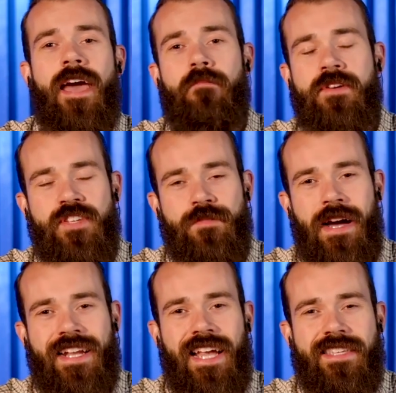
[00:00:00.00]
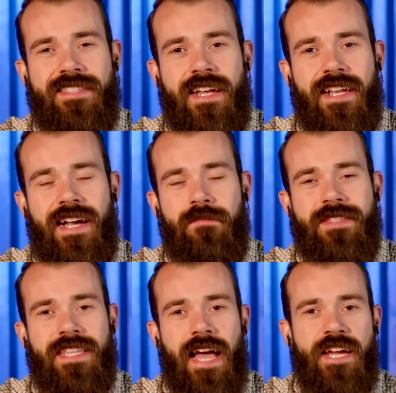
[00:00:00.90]
at
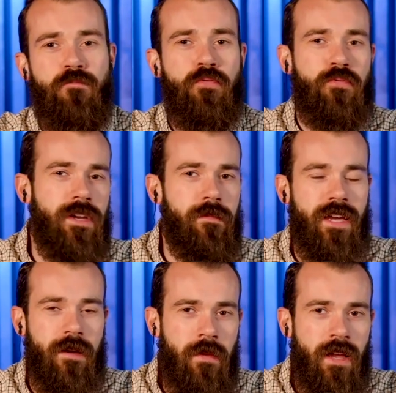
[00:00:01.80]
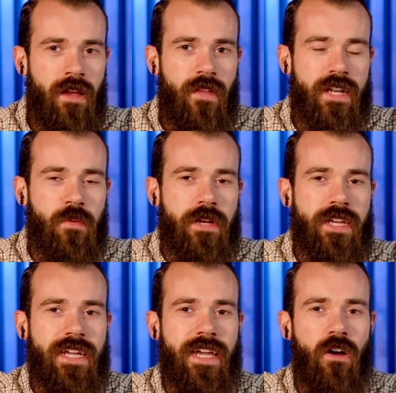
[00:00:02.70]
missionspodcast.com/premium. That is where you
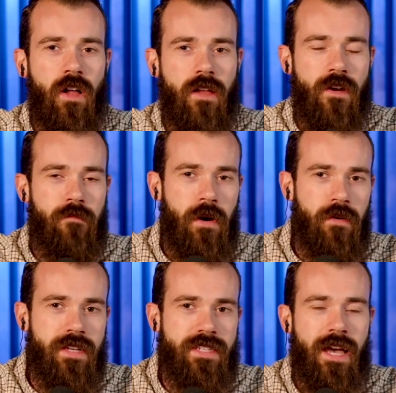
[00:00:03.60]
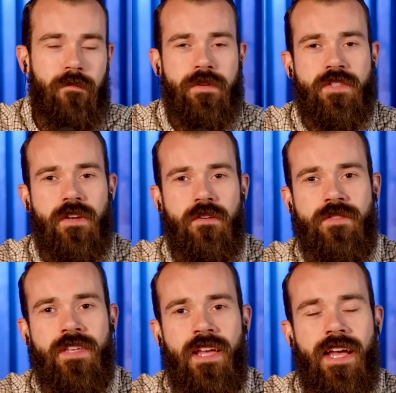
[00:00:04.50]
can get all of our bonus
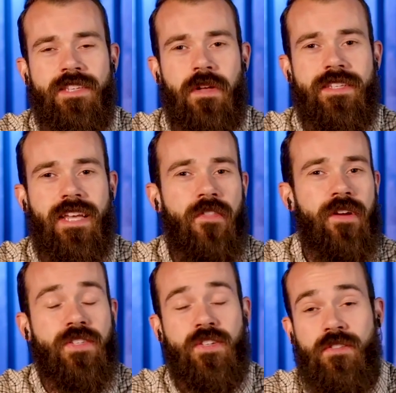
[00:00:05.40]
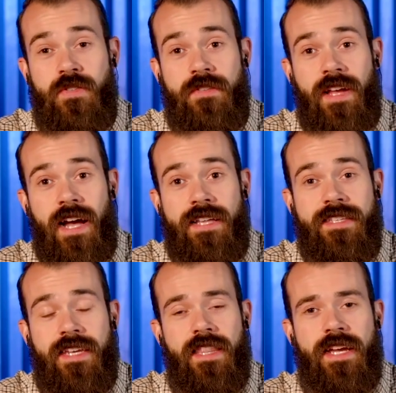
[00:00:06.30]
episodes, as well as other exclusive
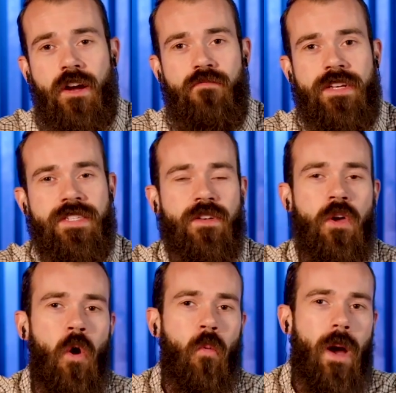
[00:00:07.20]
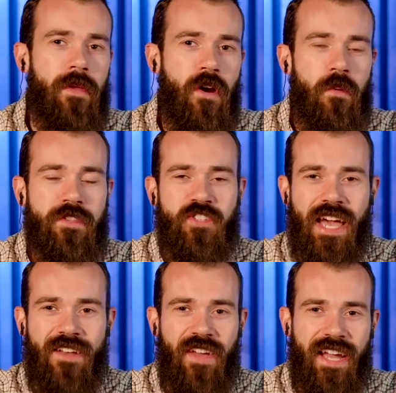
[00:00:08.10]
content like our recent webinar with
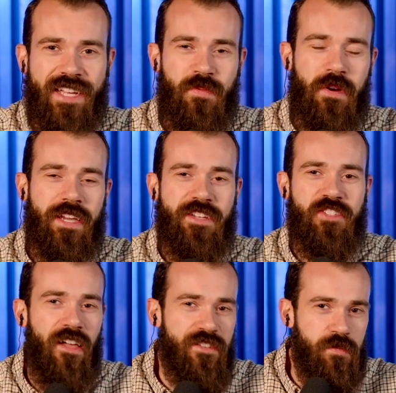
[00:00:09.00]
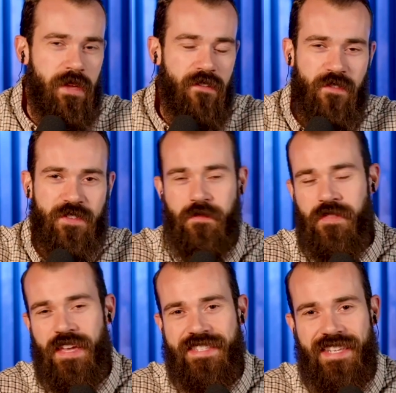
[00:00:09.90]
Chad Vegas, where he challenged me for some
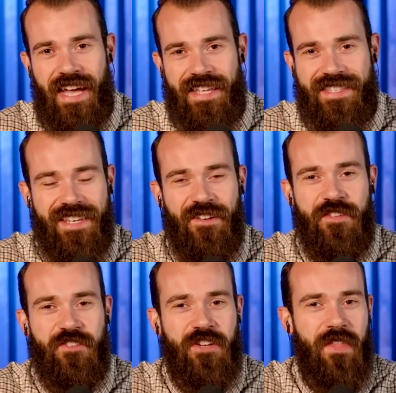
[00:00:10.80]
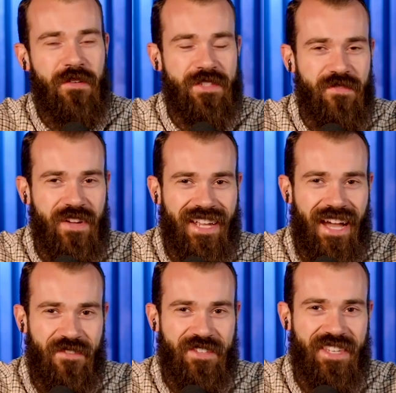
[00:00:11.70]
things that I had said on the show. That was a fun
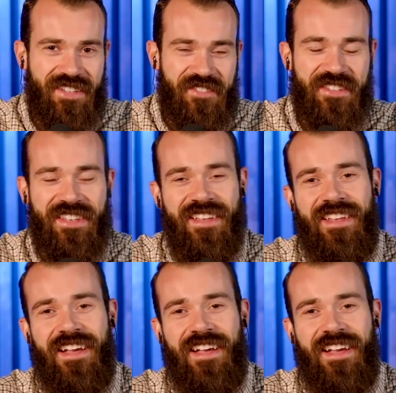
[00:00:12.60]
conversation,